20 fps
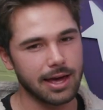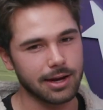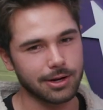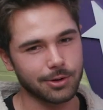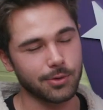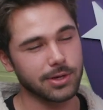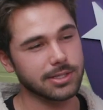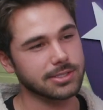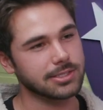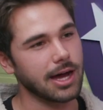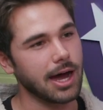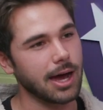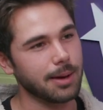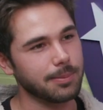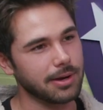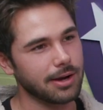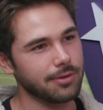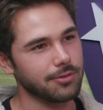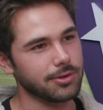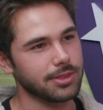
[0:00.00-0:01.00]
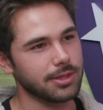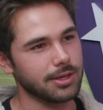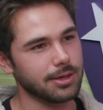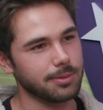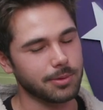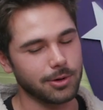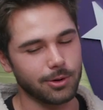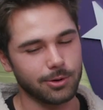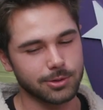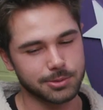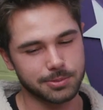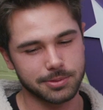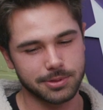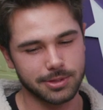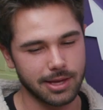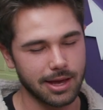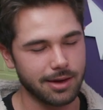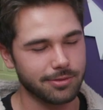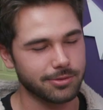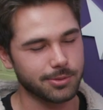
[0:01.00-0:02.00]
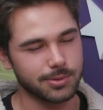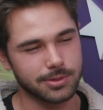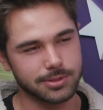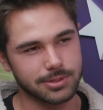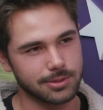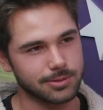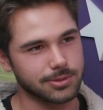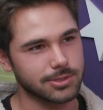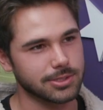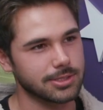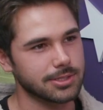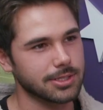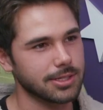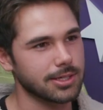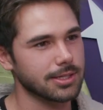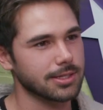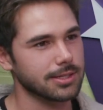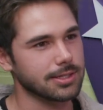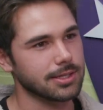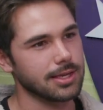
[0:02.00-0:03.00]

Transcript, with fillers: had a great time and everything, but ultimately afterwards I was just like,